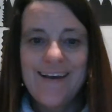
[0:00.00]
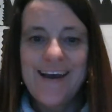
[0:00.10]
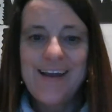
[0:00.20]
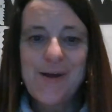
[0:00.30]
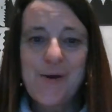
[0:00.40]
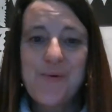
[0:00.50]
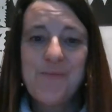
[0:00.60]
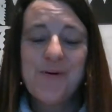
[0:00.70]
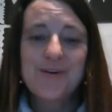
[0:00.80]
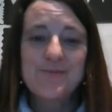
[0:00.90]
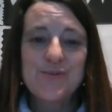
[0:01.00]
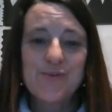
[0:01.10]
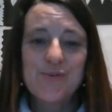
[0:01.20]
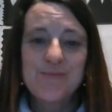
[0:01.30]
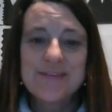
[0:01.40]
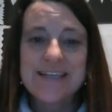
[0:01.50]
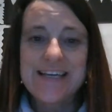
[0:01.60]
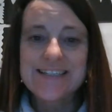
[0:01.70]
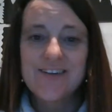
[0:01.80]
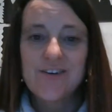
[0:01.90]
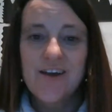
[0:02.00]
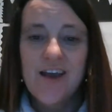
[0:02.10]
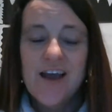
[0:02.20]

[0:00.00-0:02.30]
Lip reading: Hello and welcome to your numeracy lesson.